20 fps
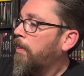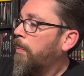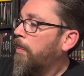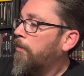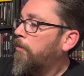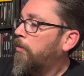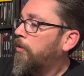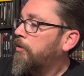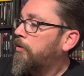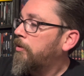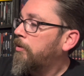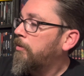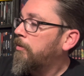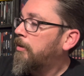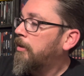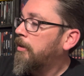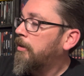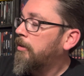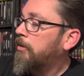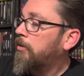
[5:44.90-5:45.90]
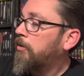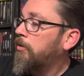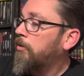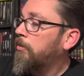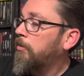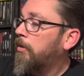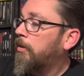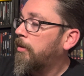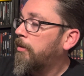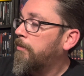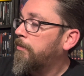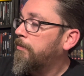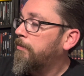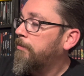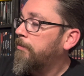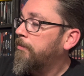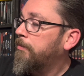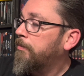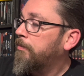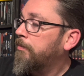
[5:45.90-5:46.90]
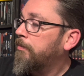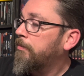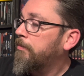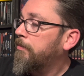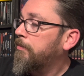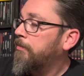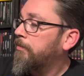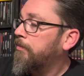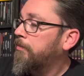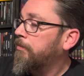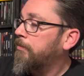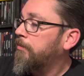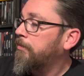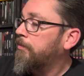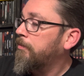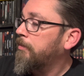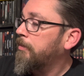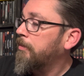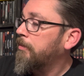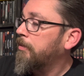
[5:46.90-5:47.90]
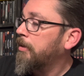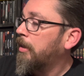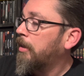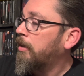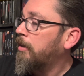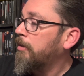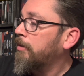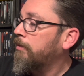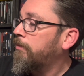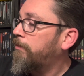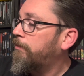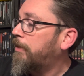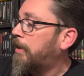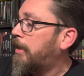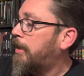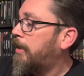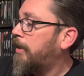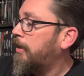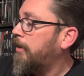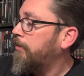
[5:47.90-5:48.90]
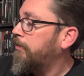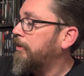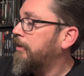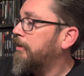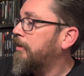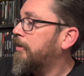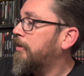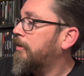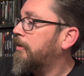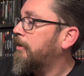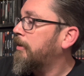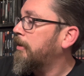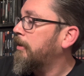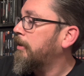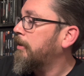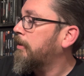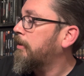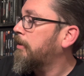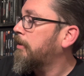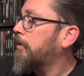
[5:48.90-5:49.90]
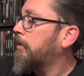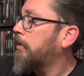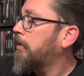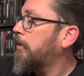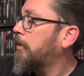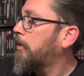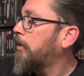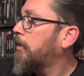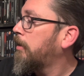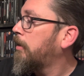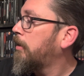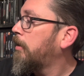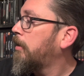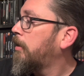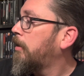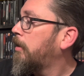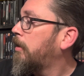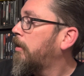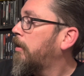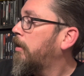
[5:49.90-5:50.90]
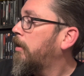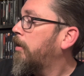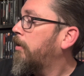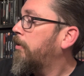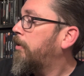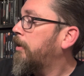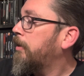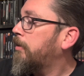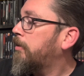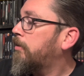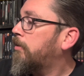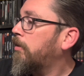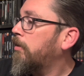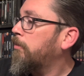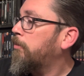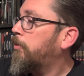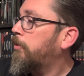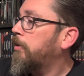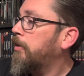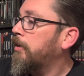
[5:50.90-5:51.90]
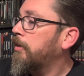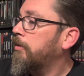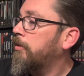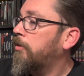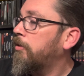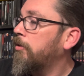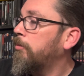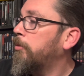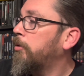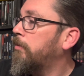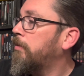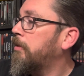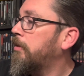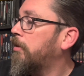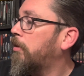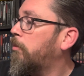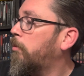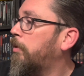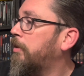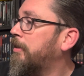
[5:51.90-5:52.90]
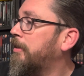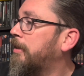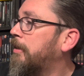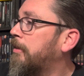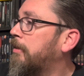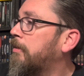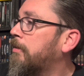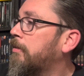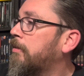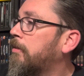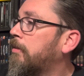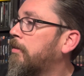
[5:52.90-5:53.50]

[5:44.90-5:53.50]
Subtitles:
Once you get to 5 and 6, they start putting 2 movies on one disc.